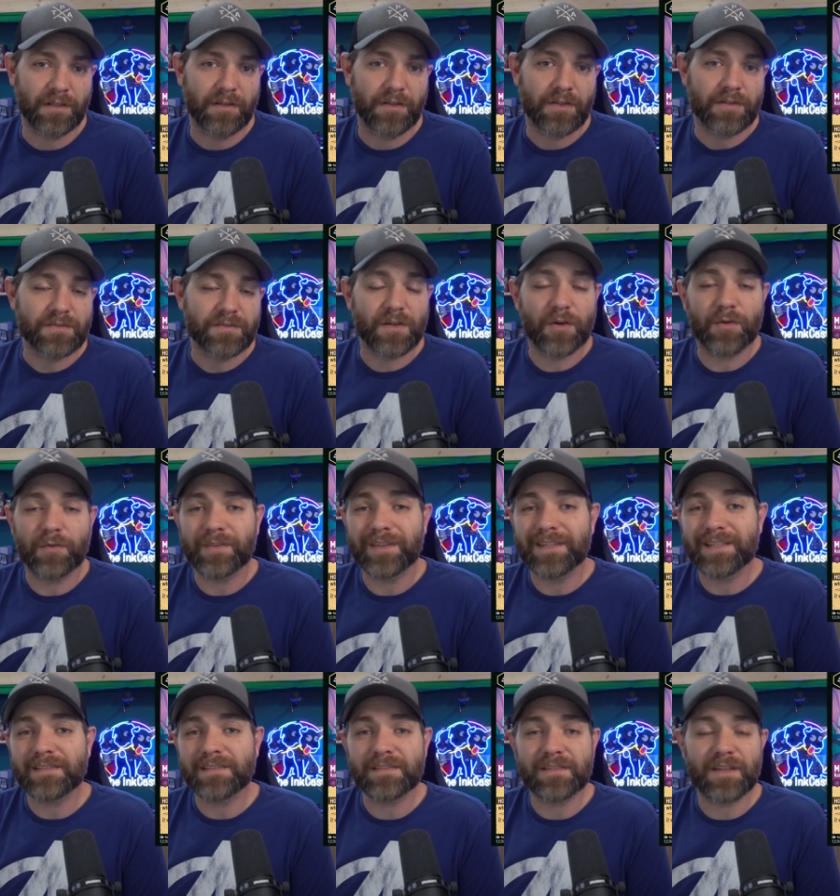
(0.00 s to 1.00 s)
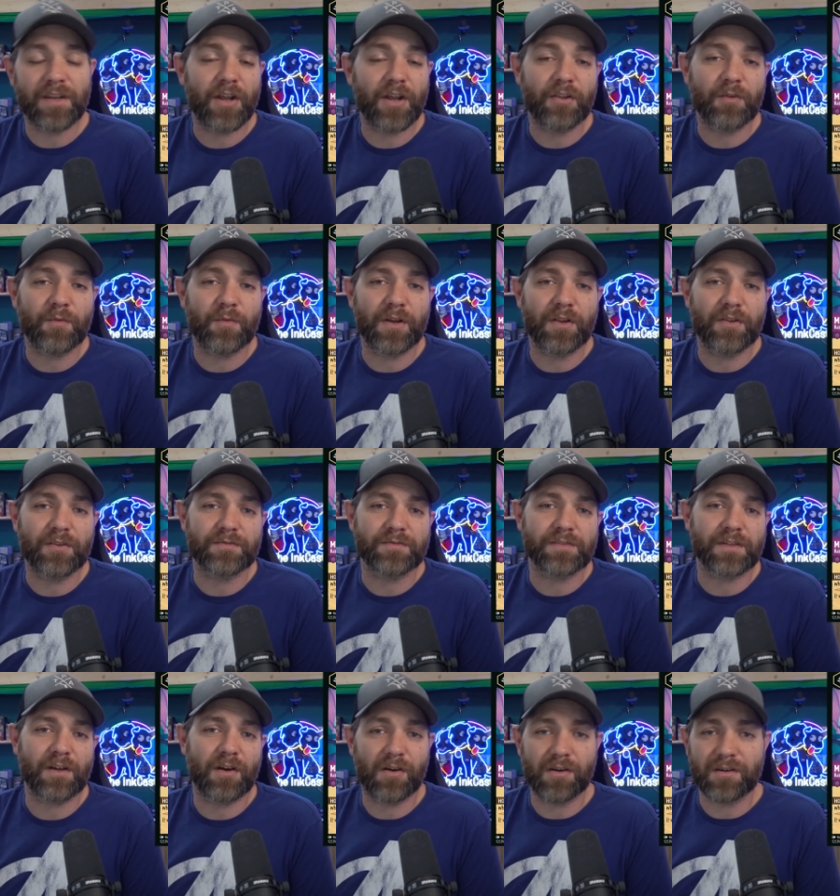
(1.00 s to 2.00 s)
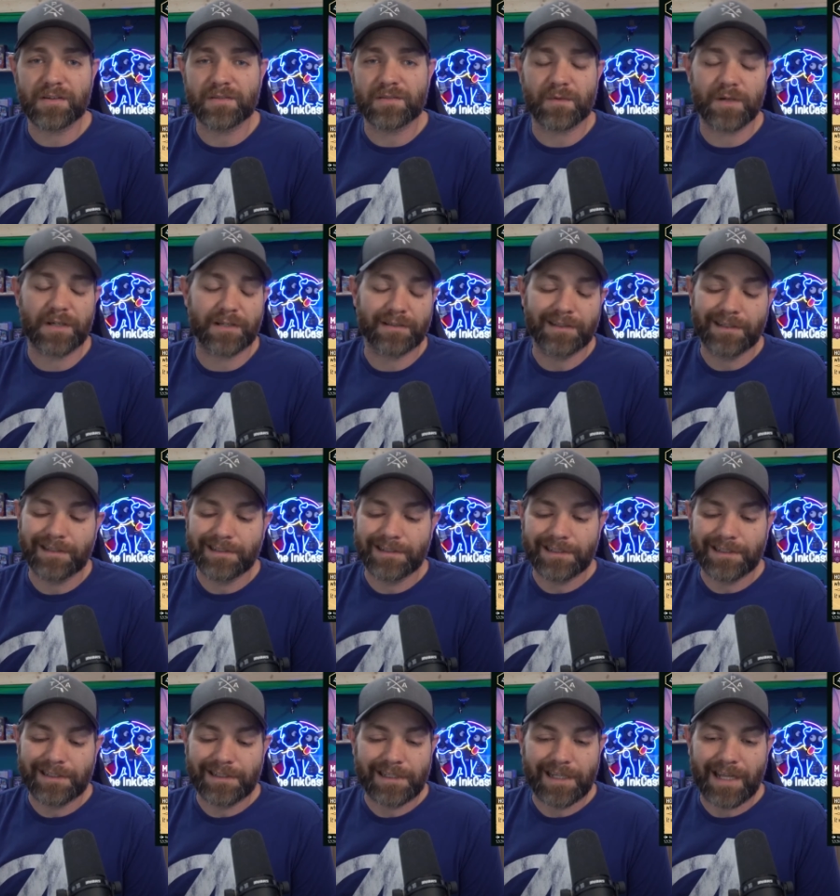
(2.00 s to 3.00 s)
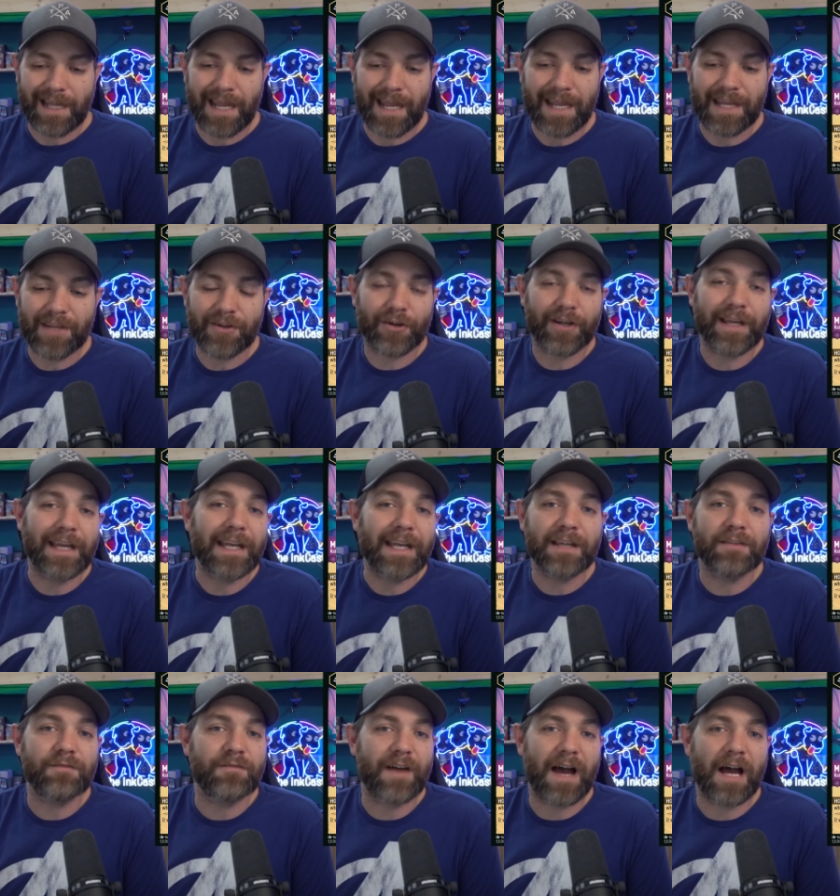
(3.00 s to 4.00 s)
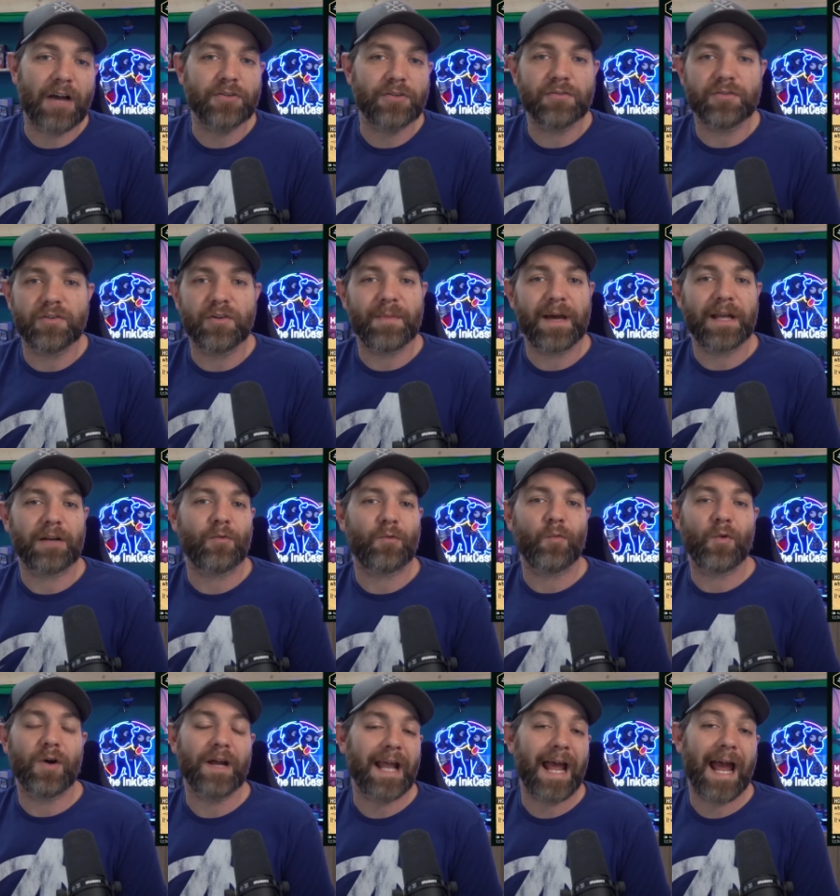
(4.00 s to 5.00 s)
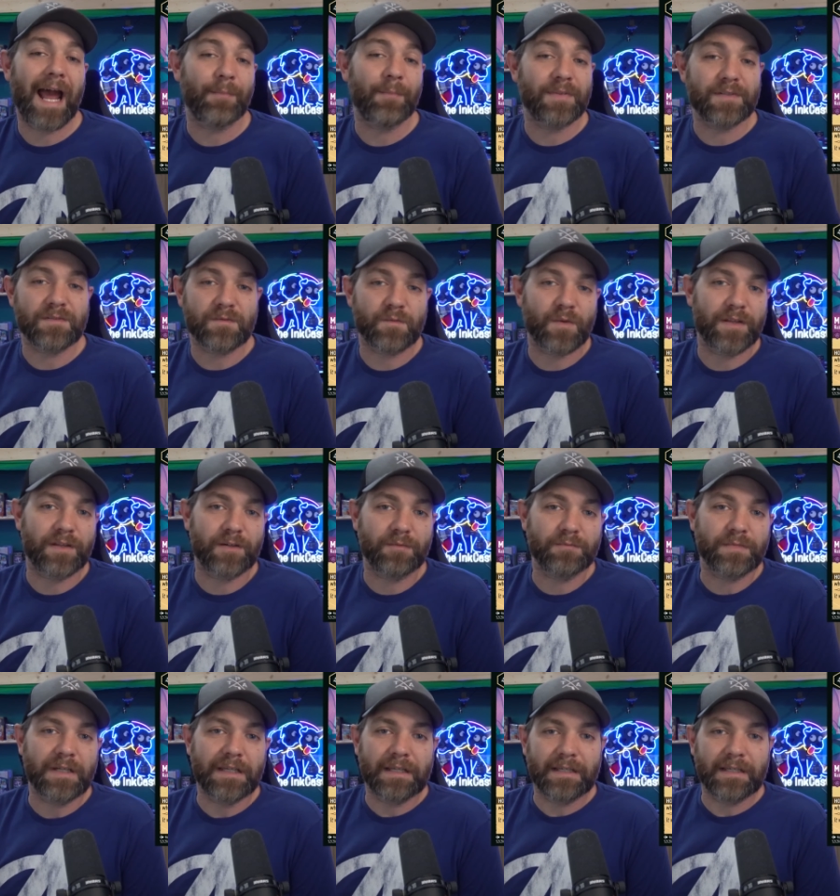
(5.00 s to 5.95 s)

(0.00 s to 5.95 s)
So this is another one of those cards where you're getting value no matter what happens with him.